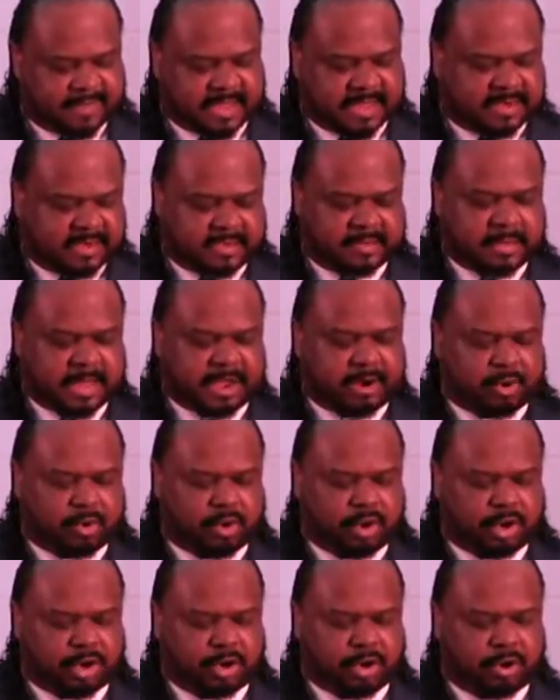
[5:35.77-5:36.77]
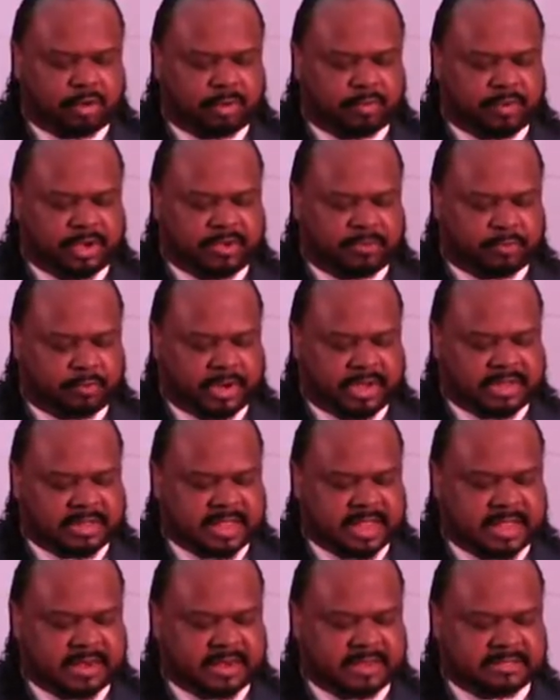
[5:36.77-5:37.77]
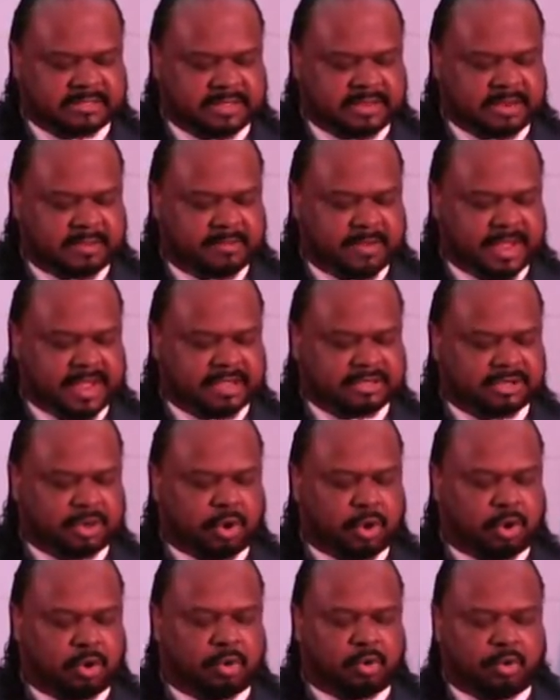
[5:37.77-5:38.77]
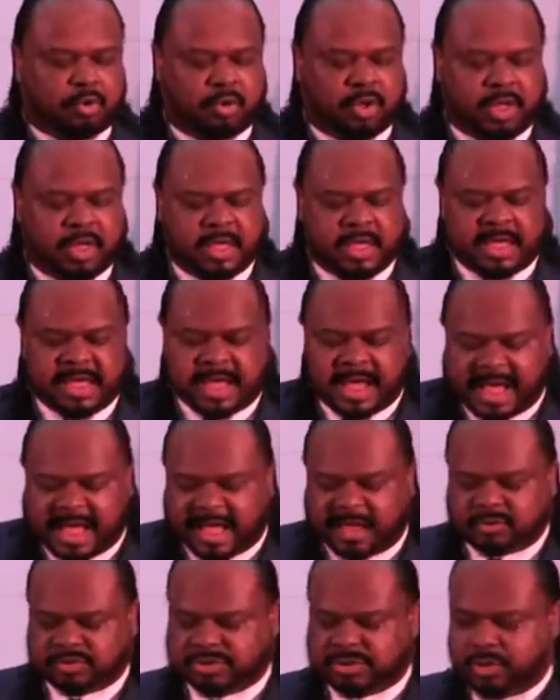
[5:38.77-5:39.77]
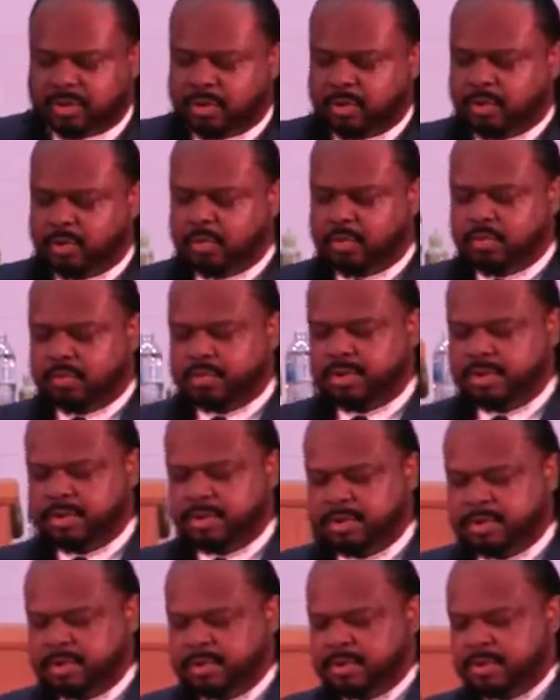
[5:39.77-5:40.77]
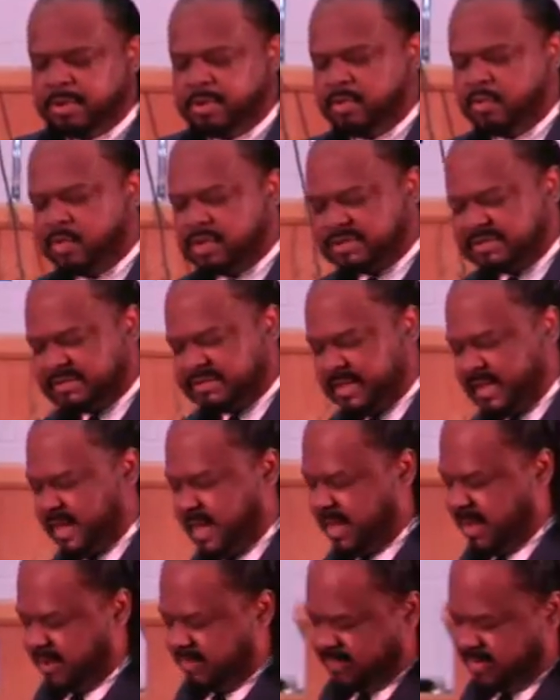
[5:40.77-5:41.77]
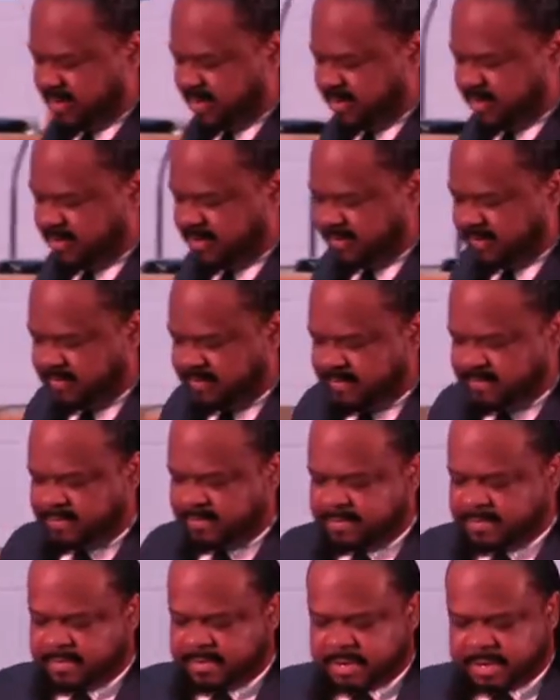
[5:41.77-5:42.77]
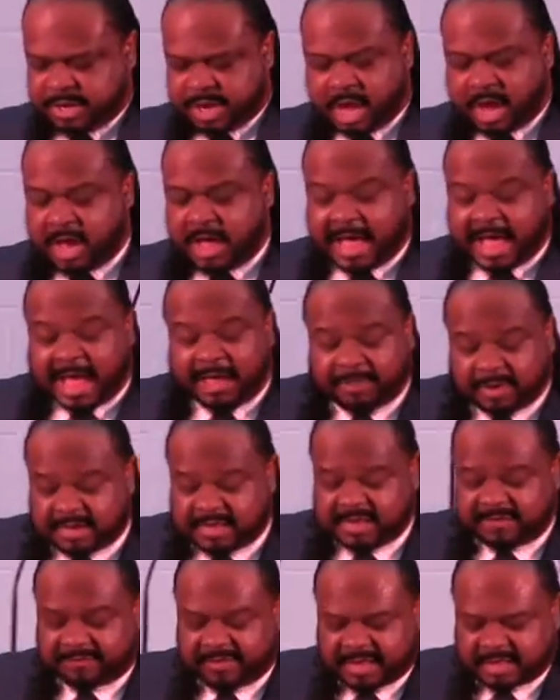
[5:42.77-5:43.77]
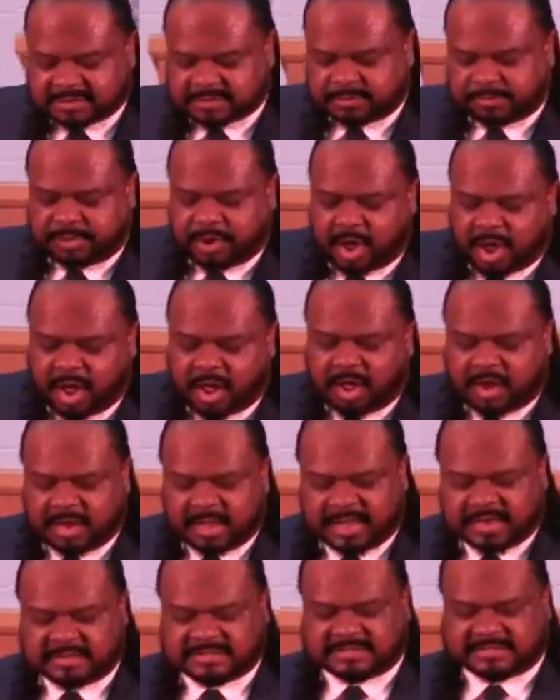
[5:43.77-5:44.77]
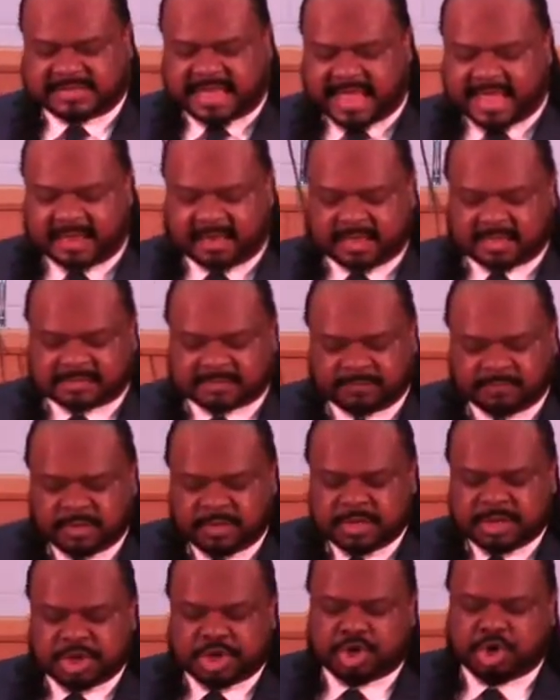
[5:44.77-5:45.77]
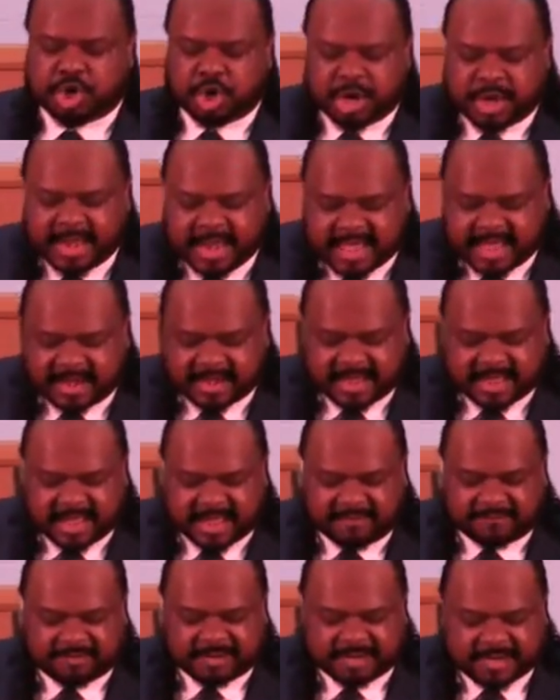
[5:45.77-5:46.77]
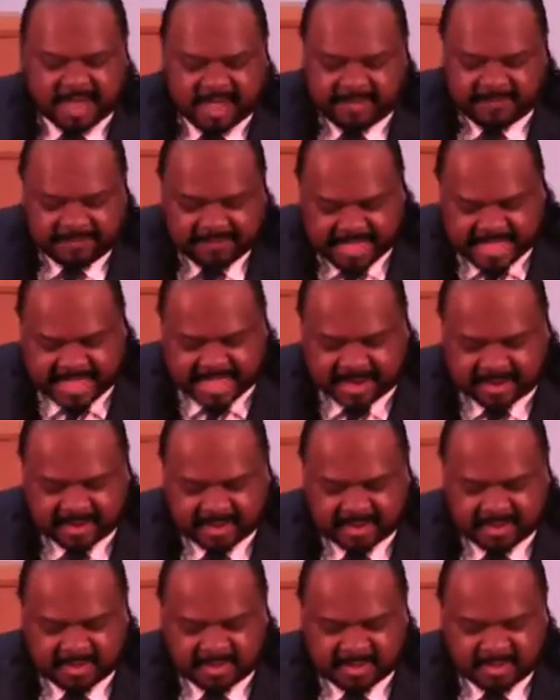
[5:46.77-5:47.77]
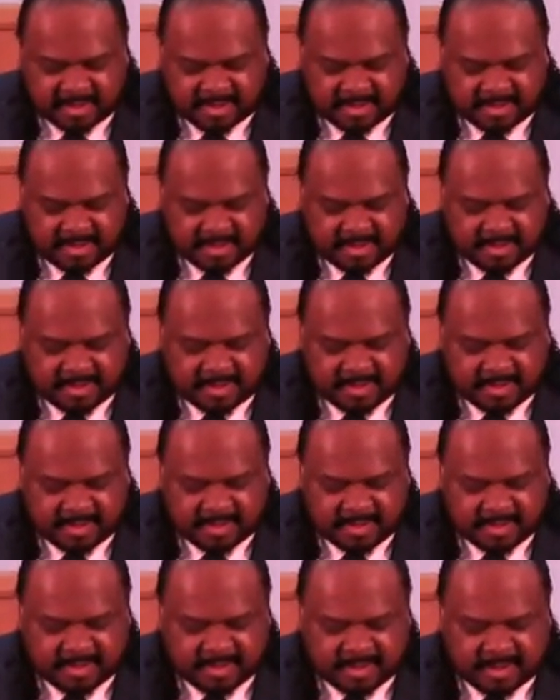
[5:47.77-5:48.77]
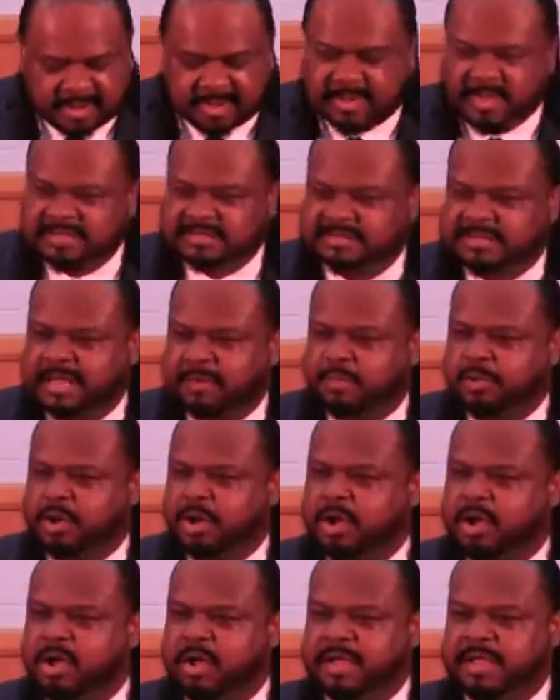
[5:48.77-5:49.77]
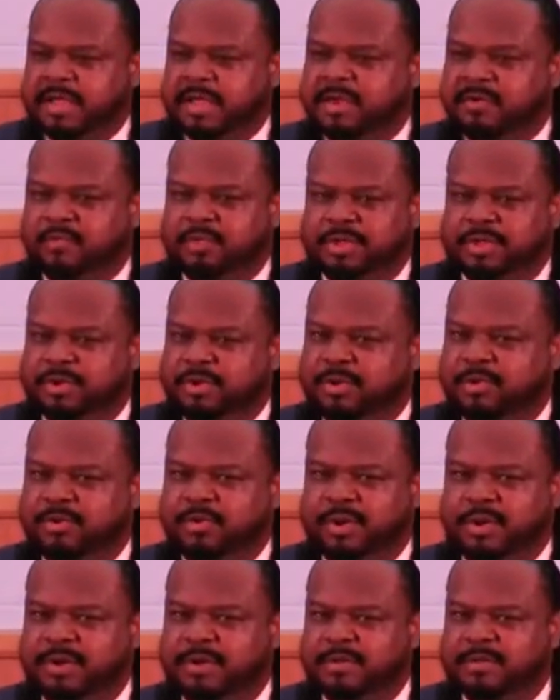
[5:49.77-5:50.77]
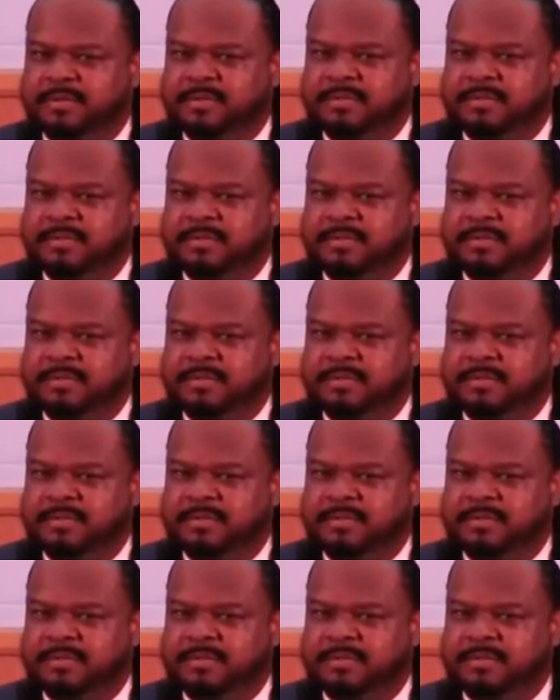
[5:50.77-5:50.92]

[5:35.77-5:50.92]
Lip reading: And then later on, you're going to read that. It said the man's whole household was saved. You know, I believe this. Paul and Silas could not have done that unless they were all in with the Lord.